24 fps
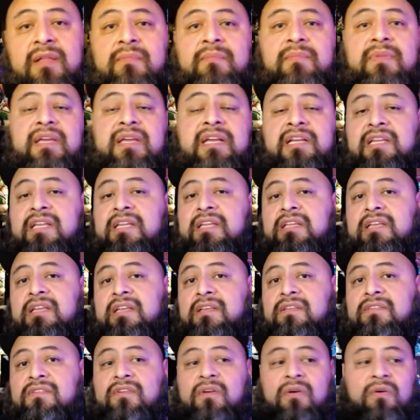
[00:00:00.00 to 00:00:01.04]
because and,
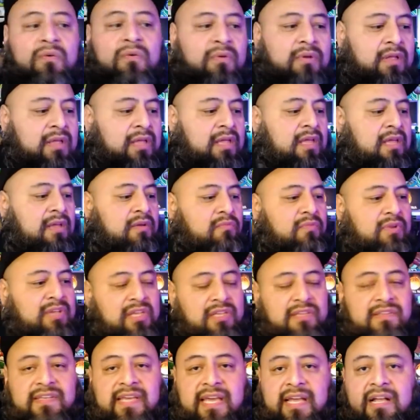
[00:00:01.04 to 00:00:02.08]
and so when you
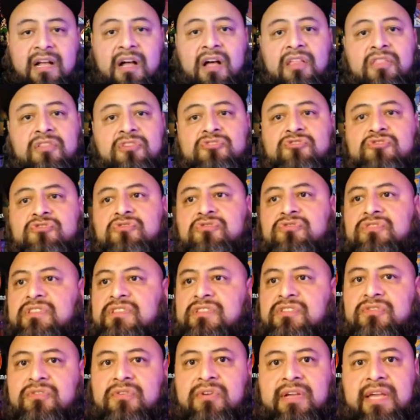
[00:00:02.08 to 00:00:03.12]
take all those tools
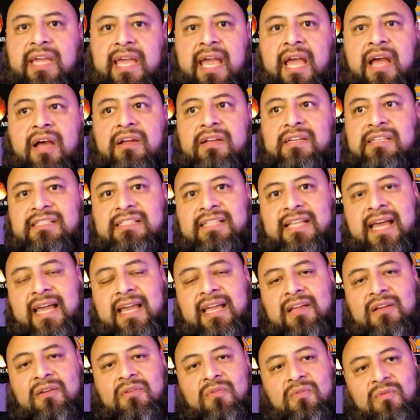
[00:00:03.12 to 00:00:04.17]
into account it's
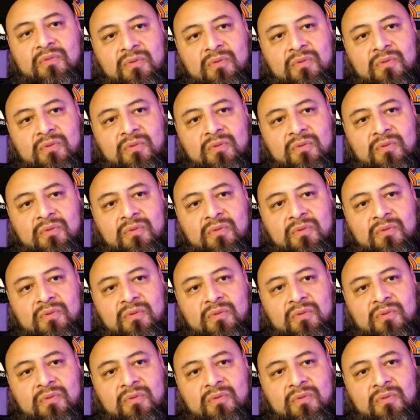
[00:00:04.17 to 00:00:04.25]
like